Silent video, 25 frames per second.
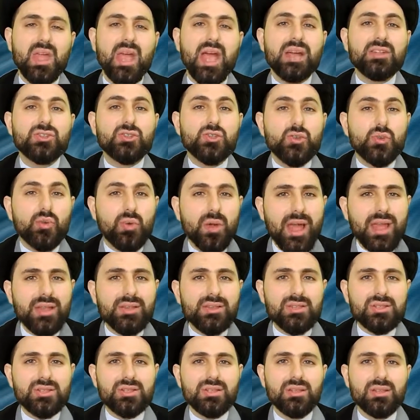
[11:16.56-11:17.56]

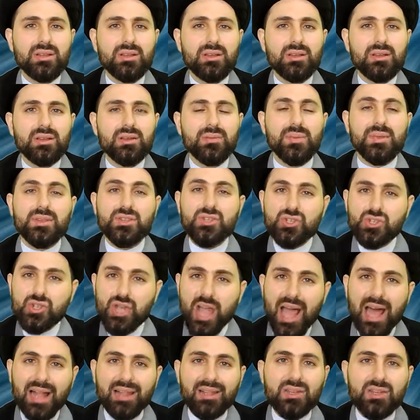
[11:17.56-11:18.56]
address this
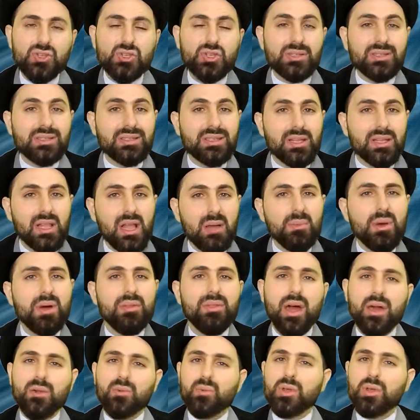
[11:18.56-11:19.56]
challenge and dilemma
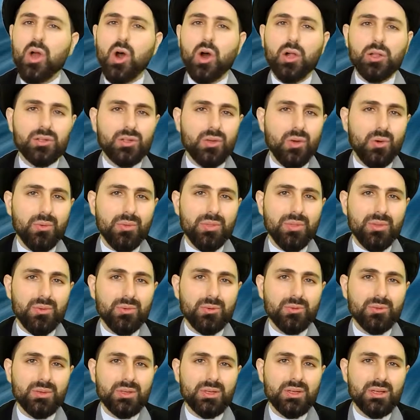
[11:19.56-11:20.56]
that we all go
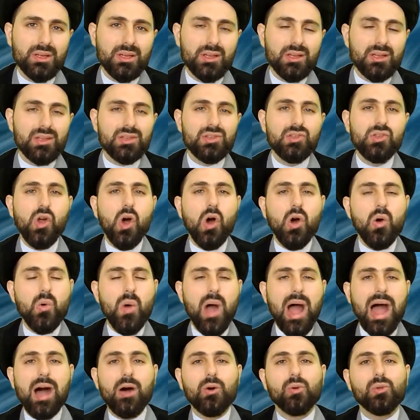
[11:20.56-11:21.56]
through. Know
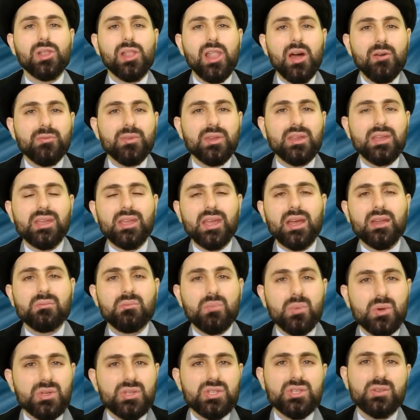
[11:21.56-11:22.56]
how loving and
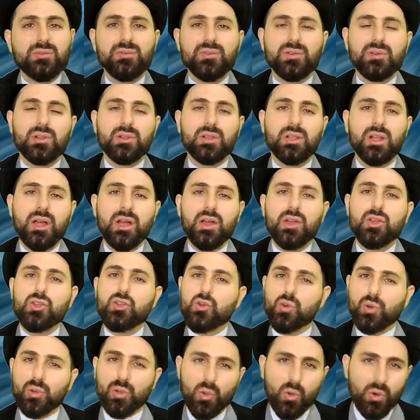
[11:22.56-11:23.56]
merciful
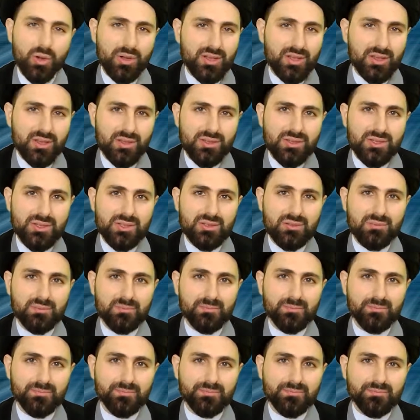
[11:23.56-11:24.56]
your Lord is.
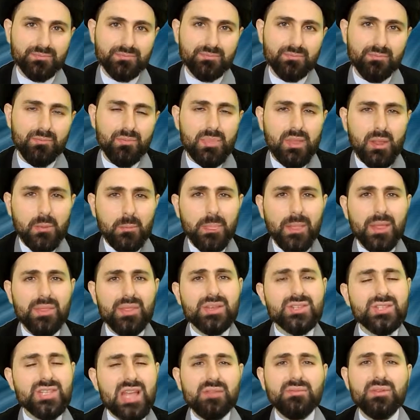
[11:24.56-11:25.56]

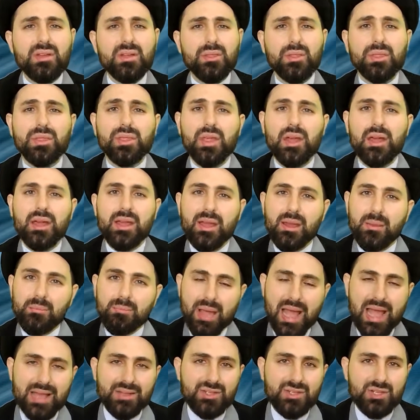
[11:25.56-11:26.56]
The seventh
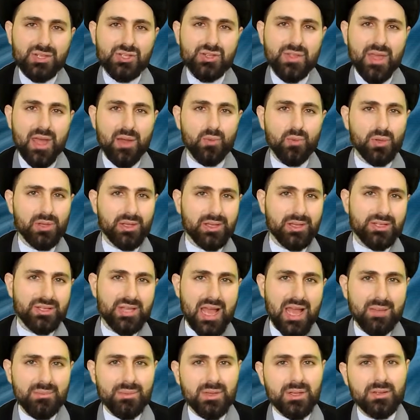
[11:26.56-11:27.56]
passage that we'll
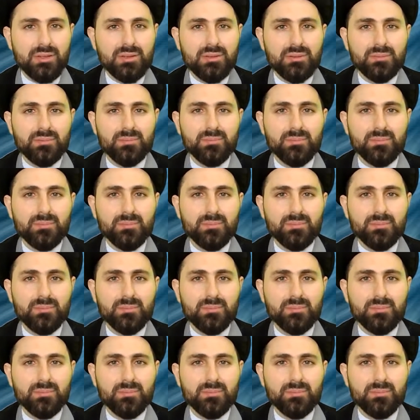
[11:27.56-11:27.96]
examine